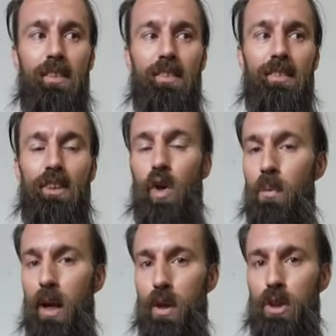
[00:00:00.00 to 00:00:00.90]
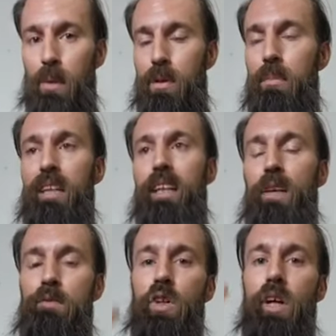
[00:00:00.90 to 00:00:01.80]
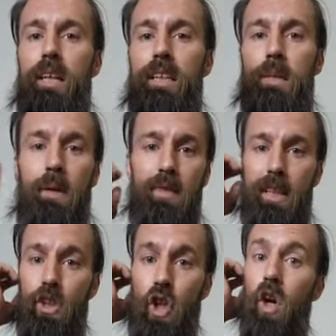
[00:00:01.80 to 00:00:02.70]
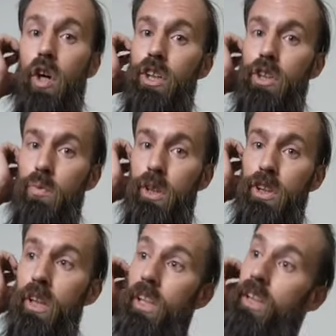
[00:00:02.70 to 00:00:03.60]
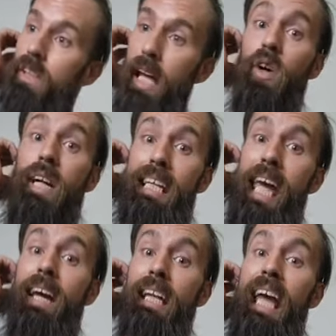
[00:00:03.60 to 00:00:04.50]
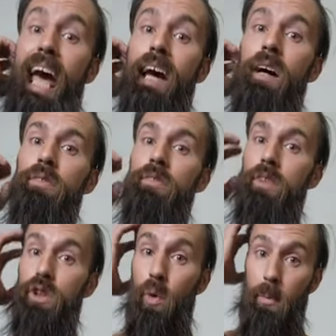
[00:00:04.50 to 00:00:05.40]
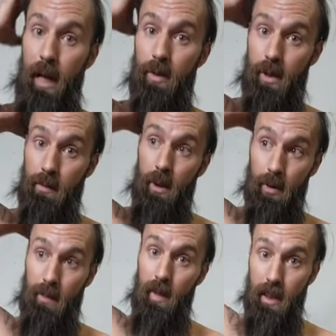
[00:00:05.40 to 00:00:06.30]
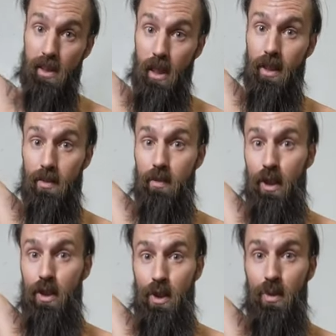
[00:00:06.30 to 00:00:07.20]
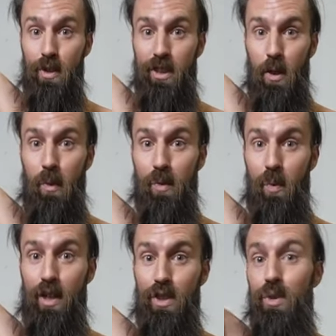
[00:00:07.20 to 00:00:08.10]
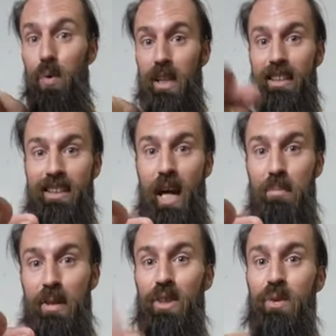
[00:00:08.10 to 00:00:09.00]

It's all microchipped. The minute that they figure out how to keep everything charged, which they already can. They have solar panels in the field. The fucking sun is fucking huge. The reason why you don't get to tap into it